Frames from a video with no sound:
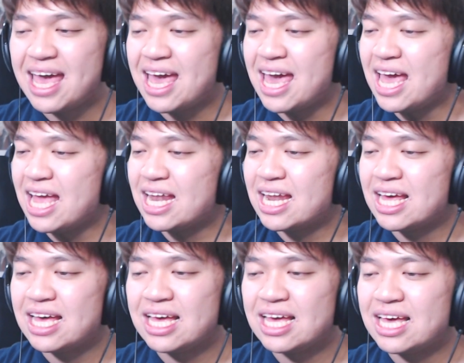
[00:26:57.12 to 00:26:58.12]
It
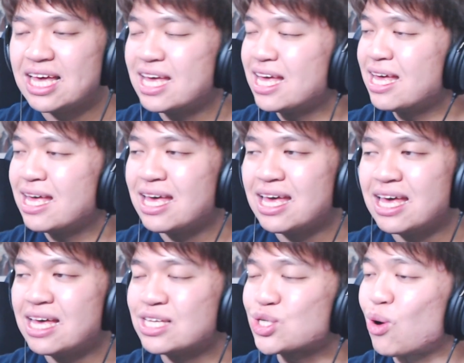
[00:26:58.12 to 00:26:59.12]

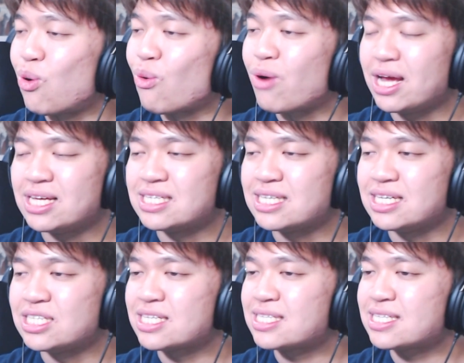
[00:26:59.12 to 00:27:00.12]
is crazy,
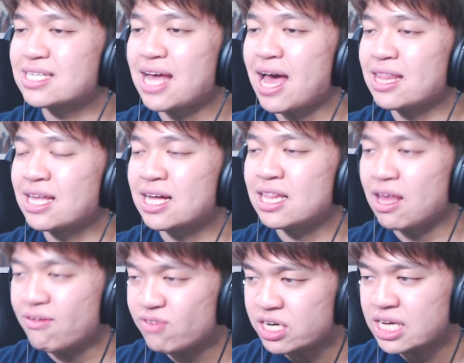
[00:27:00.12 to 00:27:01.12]
just the
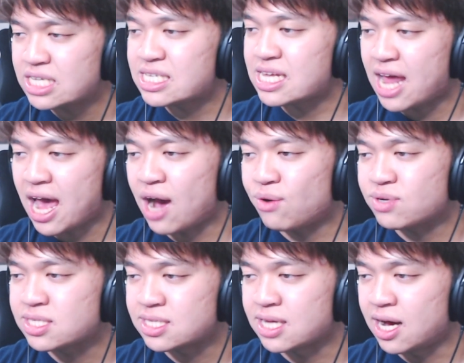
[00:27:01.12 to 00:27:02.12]
cleverness in how
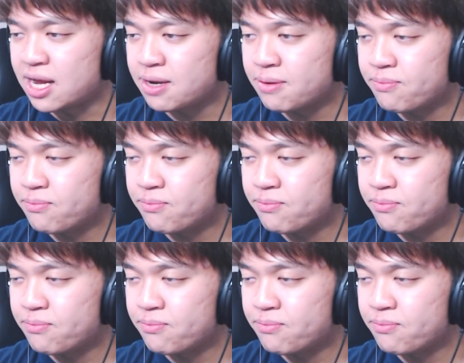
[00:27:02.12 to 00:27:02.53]
it's done.